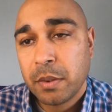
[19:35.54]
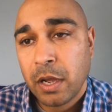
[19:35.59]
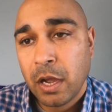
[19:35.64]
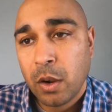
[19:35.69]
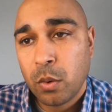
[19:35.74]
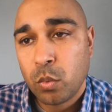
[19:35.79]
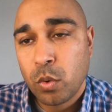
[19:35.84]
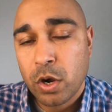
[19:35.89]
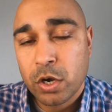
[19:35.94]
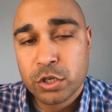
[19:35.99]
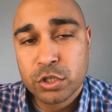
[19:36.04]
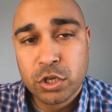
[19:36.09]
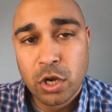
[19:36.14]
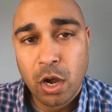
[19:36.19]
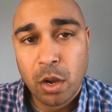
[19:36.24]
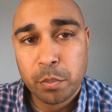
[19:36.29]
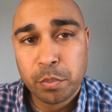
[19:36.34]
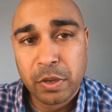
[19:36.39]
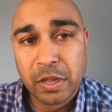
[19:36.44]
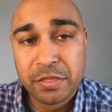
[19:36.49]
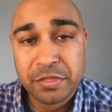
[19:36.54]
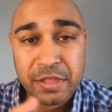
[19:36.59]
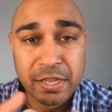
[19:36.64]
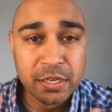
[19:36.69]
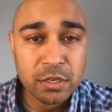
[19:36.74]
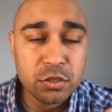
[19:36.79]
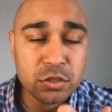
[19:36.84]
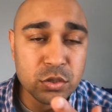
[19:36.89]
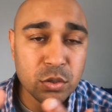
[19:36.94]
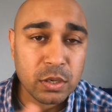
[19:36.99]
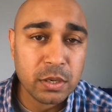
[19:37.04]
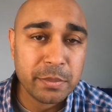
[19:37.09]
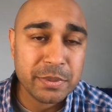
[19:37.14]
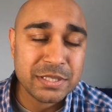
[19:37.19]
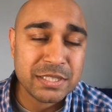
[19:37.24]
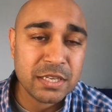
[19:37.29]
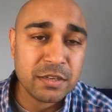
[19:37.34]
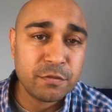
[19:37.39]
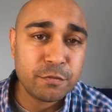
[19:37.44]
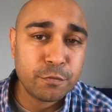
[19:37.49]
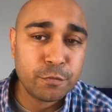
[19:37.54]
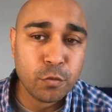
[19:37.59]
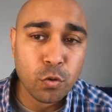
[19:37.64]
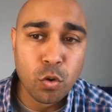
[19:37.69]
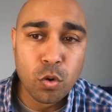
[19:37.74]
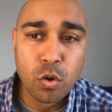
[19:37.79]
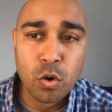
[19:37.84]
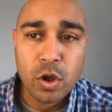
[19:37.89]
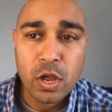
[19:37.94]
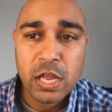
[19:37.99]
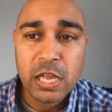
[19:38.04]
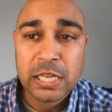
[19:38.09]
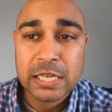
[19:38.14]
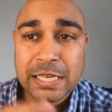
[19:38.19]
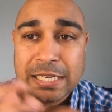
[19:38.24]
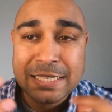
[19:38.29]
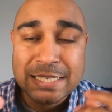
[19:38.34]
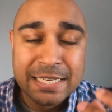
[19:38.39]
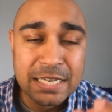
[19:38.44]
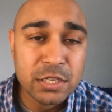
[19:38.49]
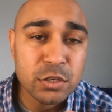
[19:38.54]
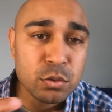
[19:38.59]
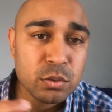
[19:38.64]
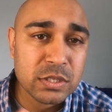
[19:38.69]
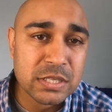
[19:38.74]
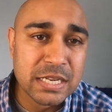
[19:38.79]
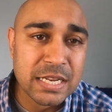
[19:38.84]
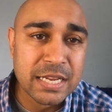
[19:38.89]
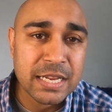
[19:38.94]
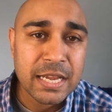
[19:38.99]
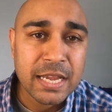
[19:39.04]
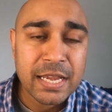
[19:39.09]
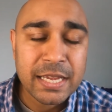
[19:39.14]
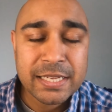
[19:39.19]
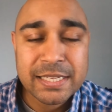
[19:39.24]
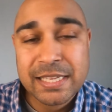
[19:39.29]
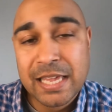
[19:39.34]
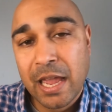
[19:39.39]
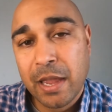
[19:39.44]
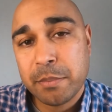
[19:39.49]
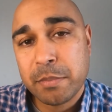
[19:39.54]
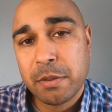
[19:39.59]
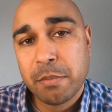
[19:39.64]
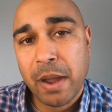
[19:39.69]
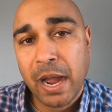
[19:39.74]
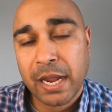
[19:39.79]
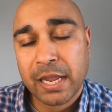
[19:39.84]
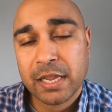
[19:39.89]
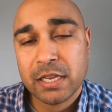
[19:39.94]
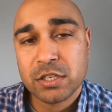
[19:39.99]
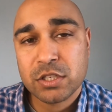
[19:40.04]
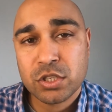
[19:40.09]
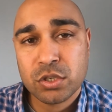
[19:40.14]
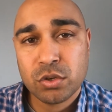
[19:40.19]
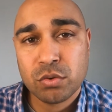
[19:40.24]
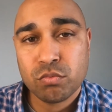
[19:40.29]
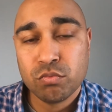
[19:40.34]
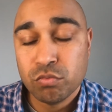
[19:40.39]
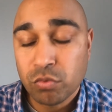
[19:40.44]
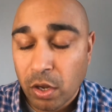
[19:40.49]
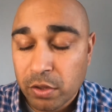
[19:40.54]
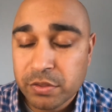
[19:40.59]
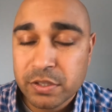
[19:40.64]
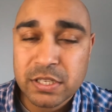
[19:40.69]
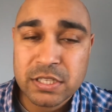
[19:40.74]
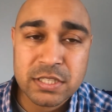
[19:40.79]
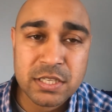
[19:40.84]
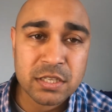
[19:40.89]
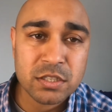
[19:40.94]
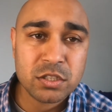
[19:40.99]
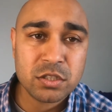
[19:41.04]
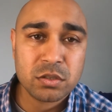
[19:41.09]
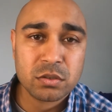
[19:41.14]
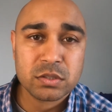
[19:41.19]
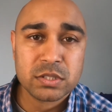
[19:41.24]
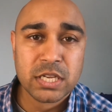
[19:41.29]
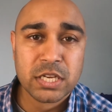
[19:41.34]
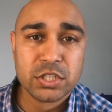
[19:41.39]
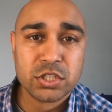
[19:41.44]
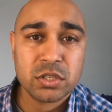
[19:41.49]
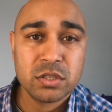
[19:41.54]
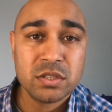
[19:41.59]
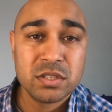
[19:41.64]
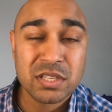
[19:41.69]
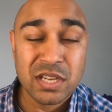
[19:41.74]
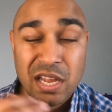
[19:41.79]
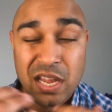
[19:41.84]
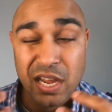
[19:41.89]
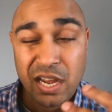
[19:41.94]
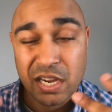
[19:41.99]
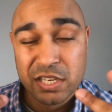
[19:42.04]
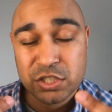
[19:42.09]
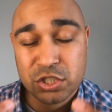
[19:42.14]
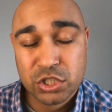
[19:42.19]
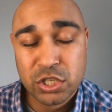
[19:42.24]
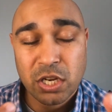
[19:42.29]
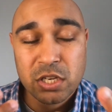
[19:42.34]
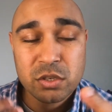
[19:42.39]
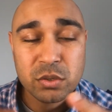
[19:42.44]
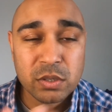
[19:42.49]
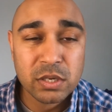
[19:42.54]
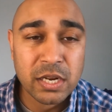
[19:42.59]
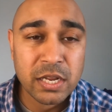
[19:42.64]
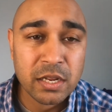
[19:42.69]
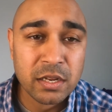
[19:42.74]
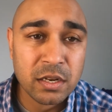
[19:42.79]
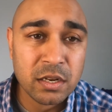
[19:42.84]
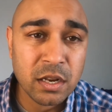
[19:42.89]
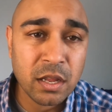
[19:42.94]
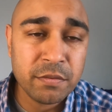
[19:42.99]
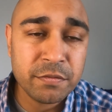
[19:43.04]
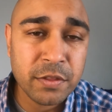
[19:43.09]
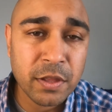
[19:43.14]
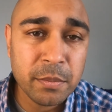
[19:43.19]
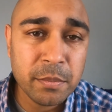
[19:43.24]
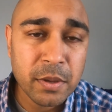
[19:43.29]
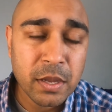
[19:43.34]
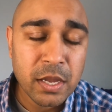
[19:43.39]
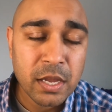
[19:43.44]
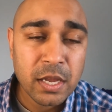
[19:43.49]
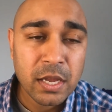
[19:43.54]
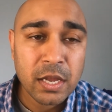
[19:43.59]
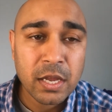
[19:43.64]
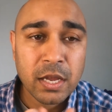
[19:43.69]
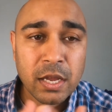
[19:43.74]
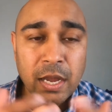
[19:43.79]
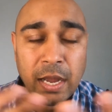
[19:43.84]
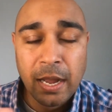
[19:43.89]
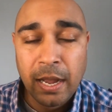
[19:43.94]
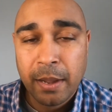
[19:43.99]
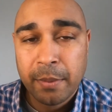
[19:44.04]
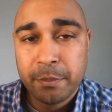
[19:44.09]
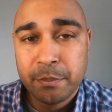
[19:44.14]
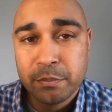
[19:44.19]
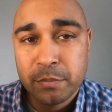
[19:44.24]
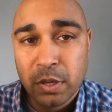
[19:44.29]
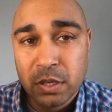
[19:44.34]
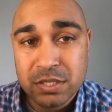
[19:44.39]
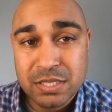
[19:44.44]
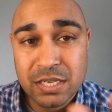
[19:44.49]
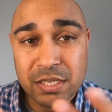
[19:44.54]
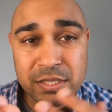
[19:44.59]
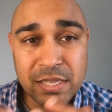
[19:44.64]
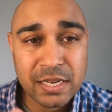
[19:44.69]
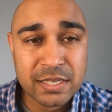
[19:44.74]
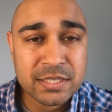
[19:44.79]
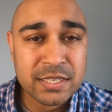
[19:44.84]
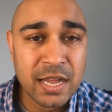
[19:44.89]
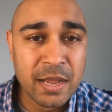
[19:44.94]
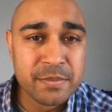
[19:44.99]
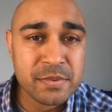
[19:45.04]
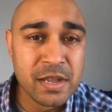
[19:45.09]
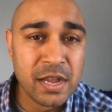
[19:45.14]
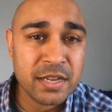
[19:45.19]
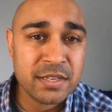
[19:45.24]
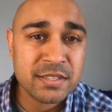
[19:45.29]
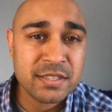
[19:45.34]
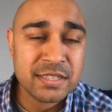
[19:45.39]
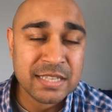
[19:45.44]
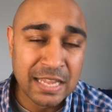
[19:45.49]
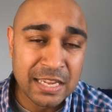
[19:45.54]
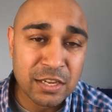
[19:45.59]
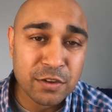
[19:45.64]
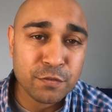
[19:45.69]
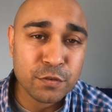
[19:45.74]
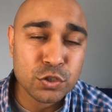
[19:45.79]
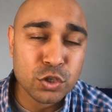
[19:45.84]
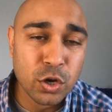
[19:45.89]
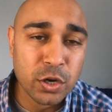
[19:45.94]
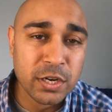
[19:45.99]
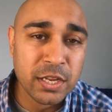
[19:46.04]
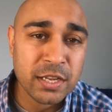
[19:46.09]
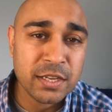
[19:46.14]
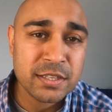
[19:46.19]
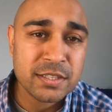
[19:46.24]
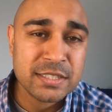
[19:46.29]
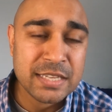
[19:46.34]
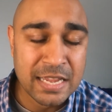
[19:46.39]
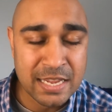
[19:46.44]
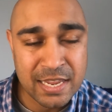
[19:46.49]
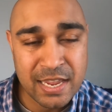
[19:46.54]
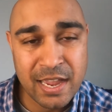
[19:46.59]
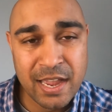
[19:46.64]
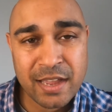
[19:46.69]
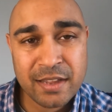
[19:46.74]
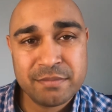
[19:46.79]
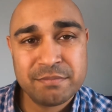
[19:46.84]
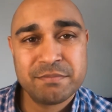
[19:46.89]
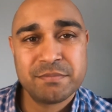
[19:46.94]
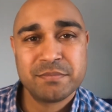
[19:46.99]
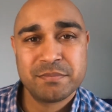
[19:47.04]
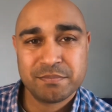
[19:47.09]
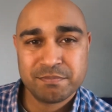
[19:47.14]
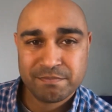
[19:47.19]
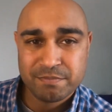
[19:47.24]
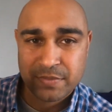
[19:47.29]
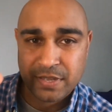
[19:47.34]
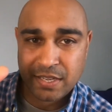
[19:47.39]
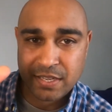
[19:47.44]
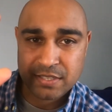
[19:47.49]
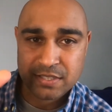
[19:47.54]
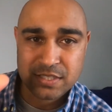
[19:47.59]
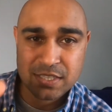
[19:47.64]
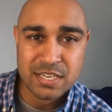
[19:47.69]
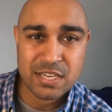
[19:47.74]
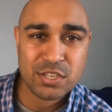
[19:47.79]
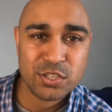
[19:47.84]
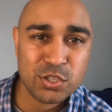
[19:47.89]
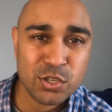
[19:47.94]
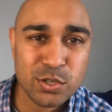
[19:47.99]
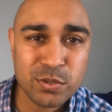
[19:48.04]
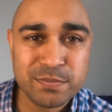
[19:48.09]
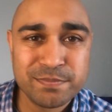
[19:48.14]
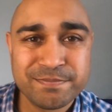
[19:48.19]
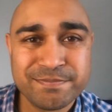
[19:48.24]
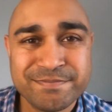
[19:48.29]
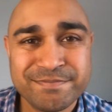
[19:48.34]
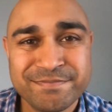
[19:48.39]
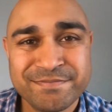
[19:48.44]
workshop, and thank you to Unlimited for continuously getting me back in to run these digital sessions. I genuinely love them. Until next time, guys, thank you for joining. Take care. See you soon.